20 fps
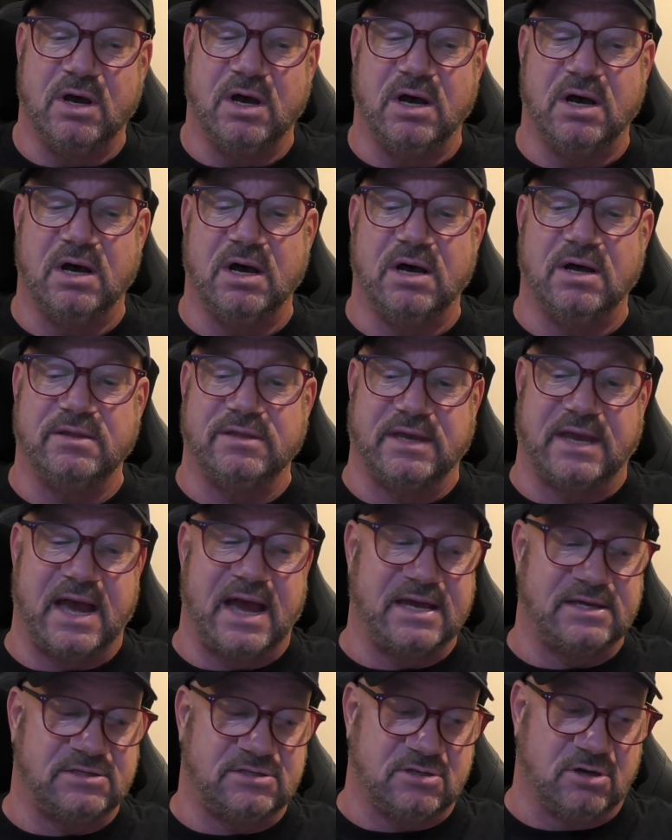Uh, the
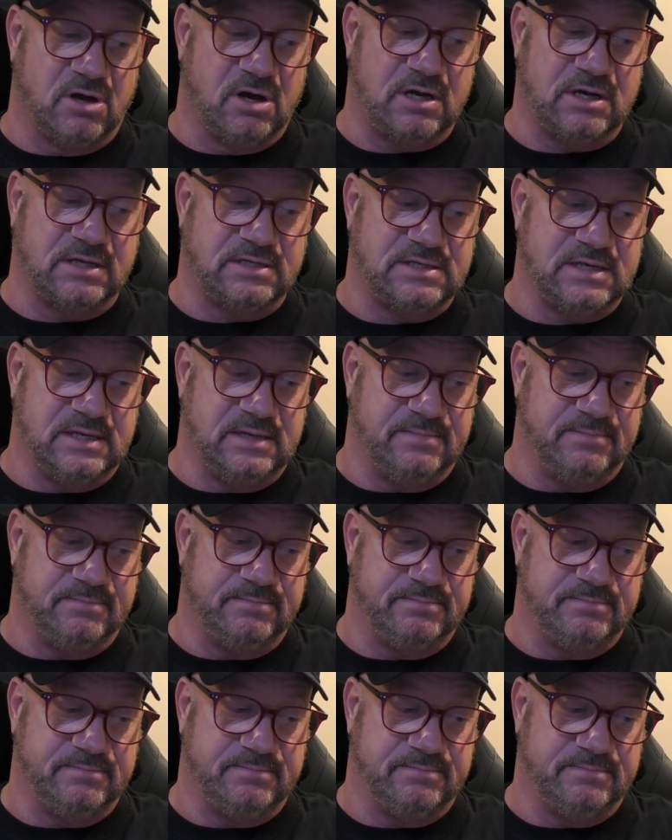guy's talking to him.